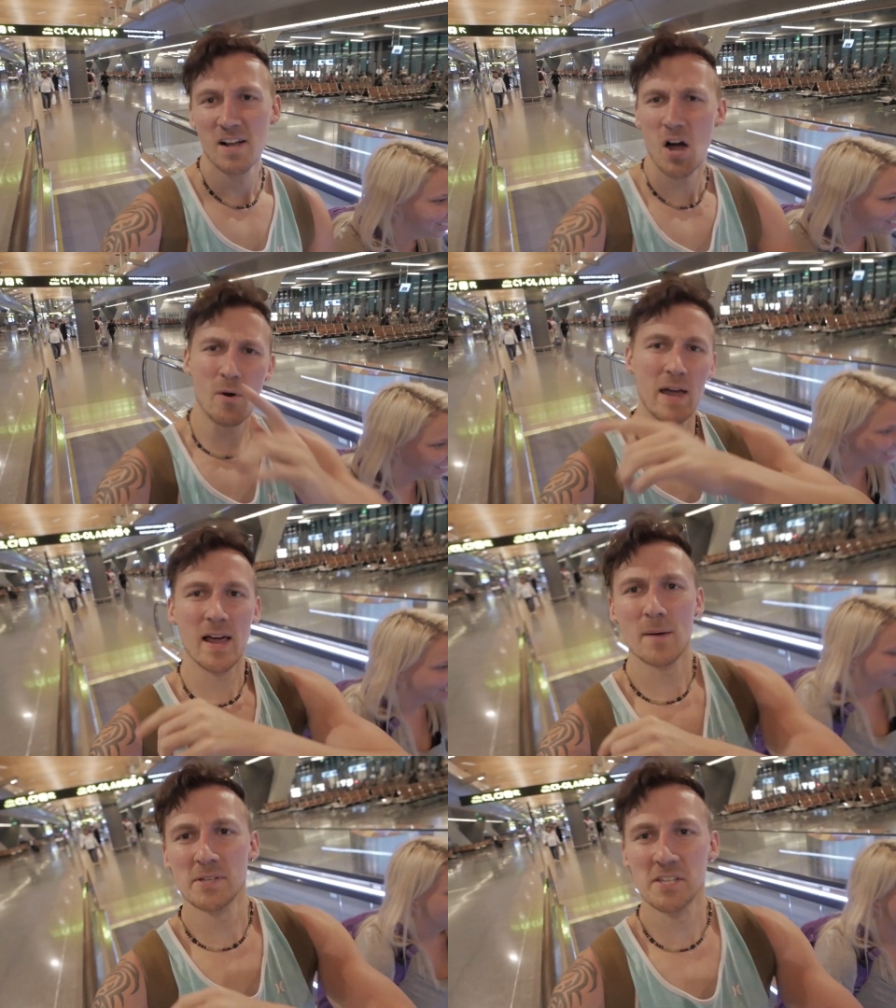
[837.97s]
All right,
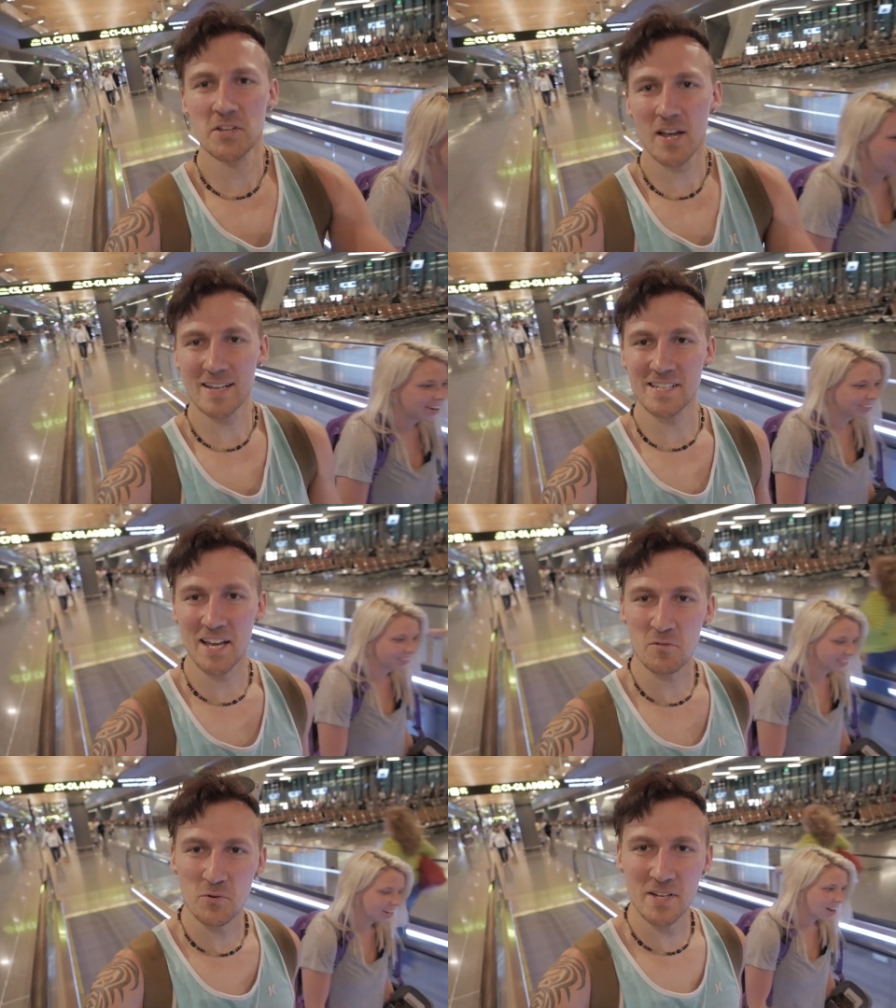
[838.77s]
I'll be seeing you guys
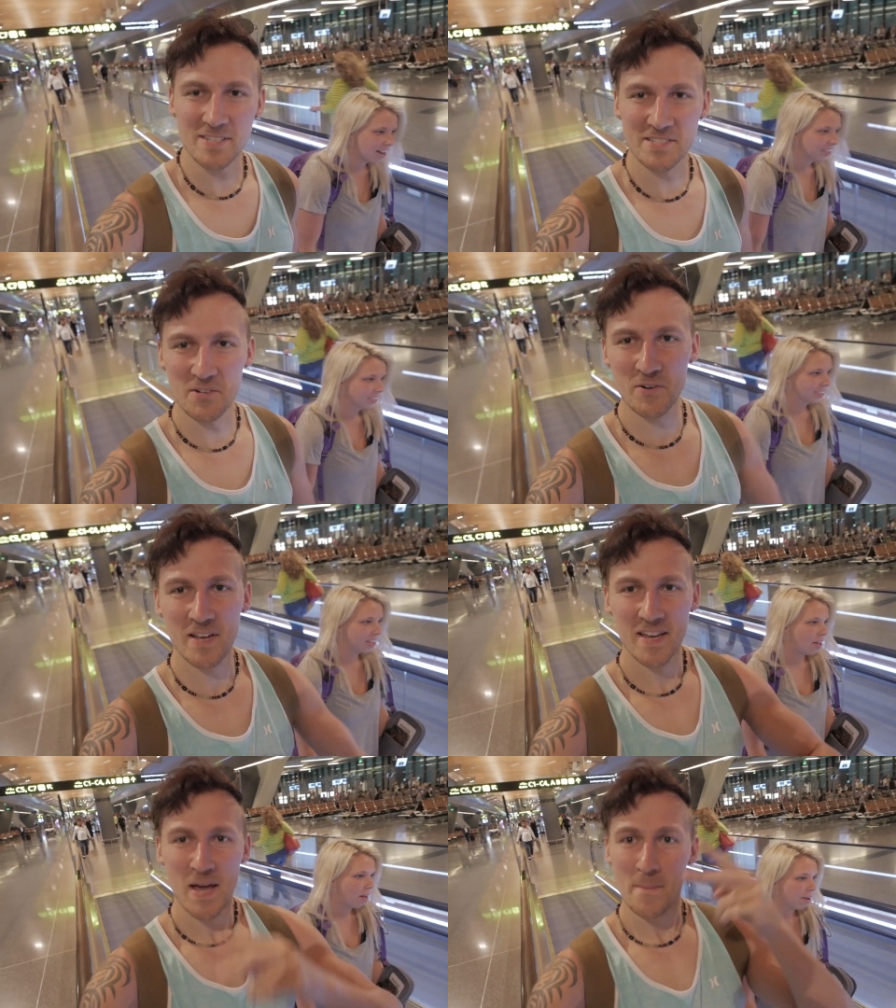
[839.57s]
again real soon.
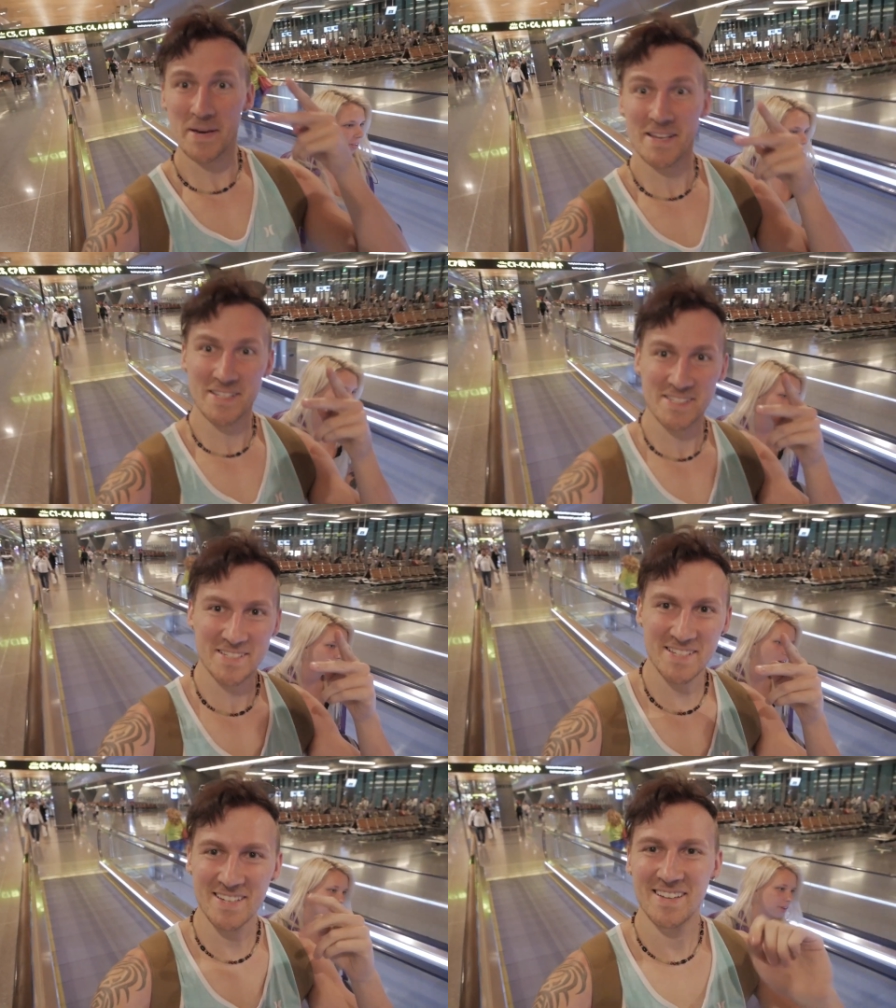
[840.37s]

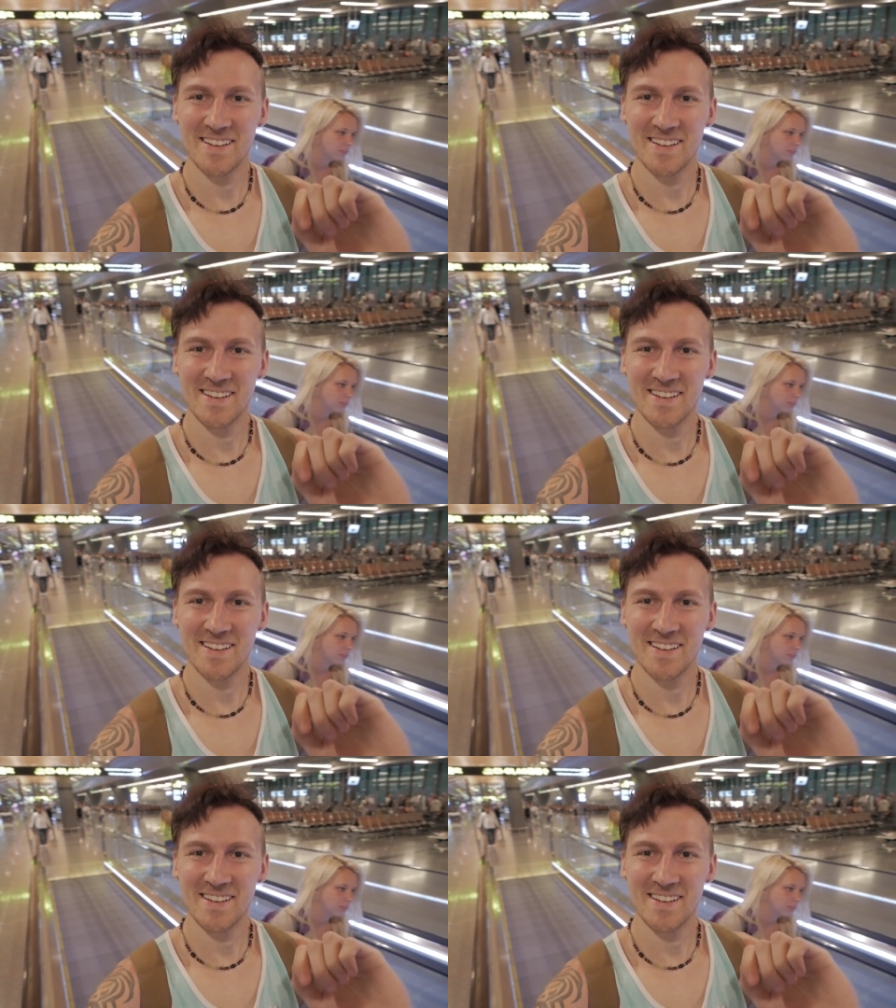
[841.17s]
Peace.